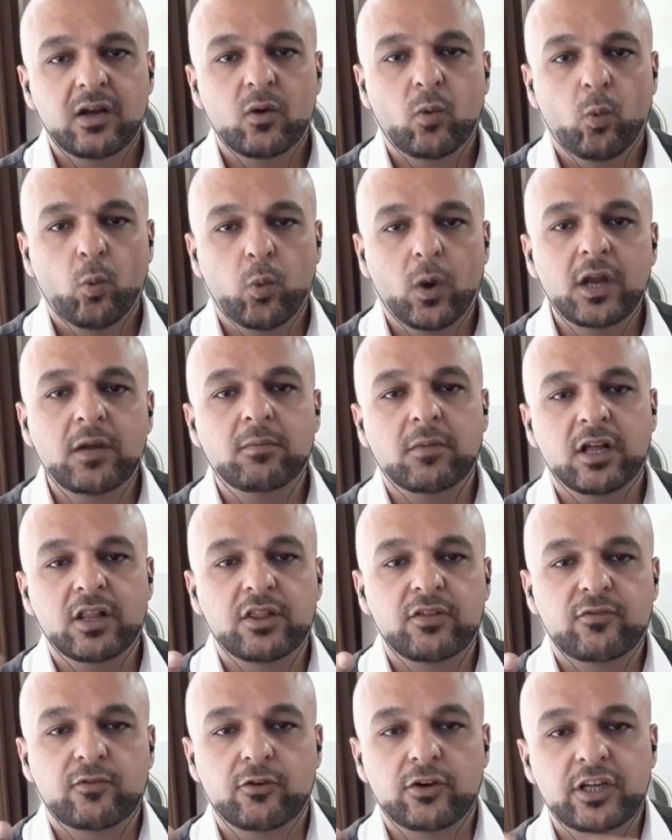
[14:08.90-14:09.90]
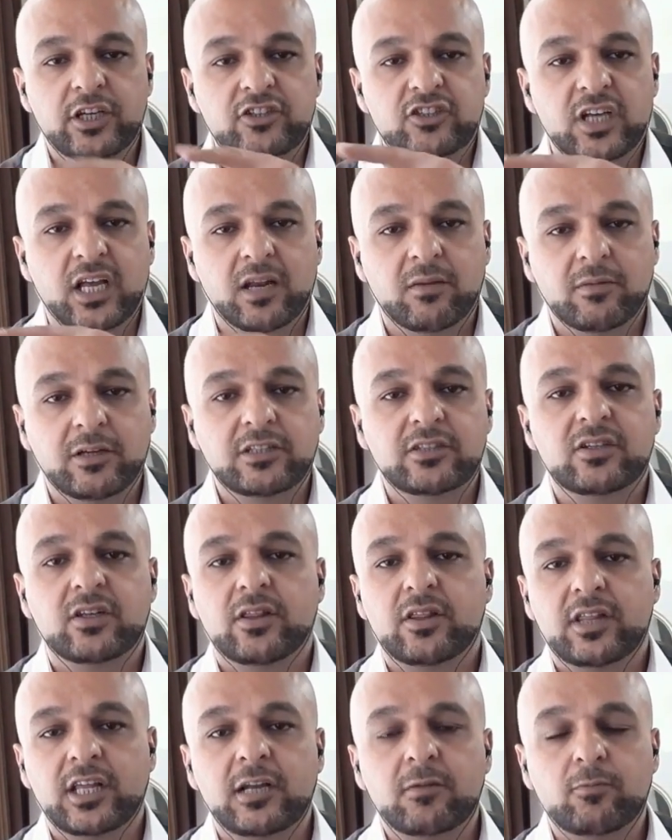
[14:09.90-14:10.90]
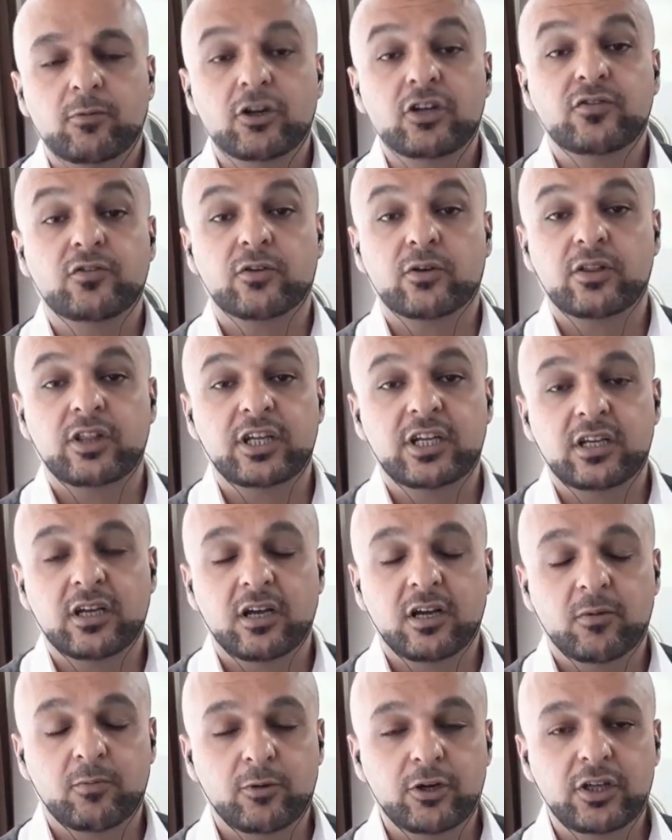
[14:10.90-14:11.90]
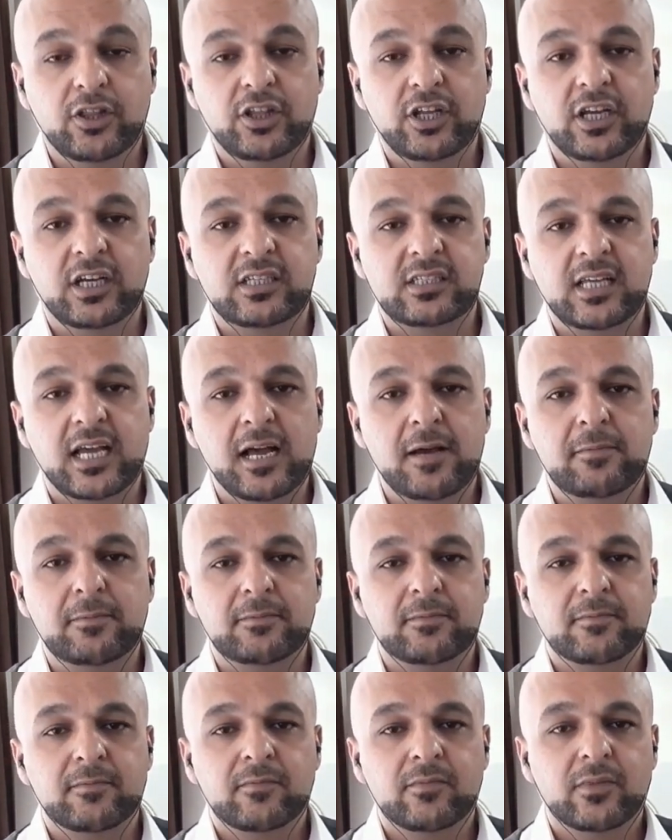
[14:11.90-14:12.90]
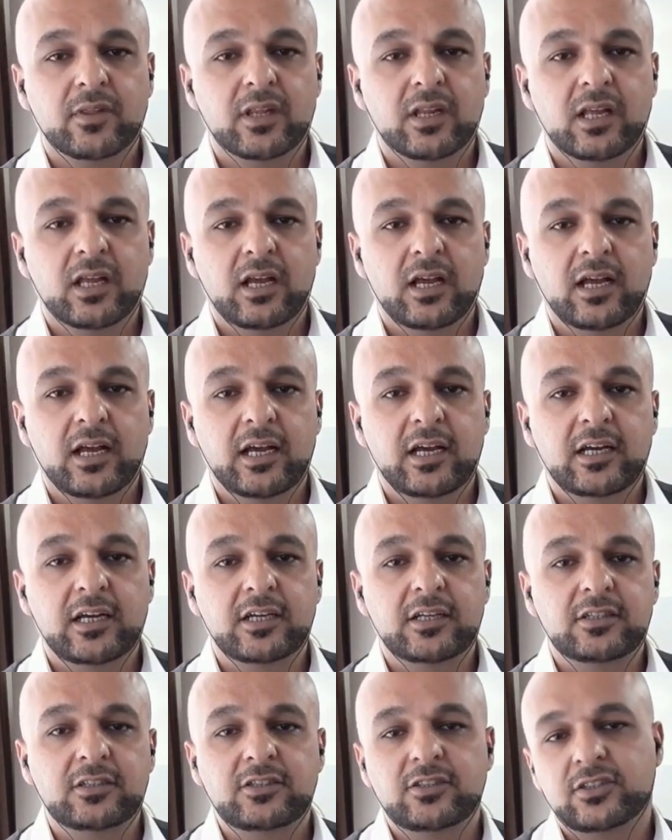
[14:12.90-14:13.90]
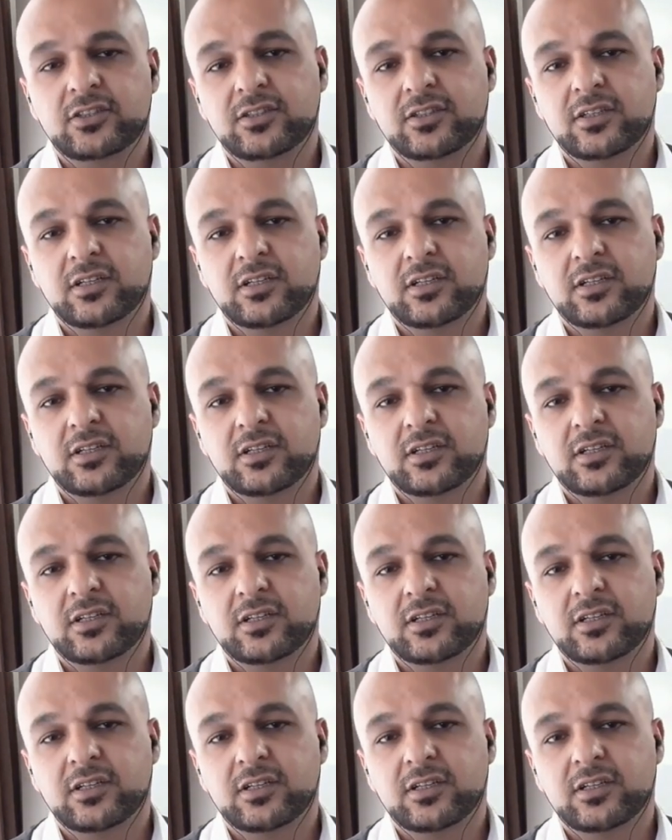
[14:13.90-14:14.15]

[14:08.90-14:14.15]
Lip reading: 1 month for each element. Then book the exam and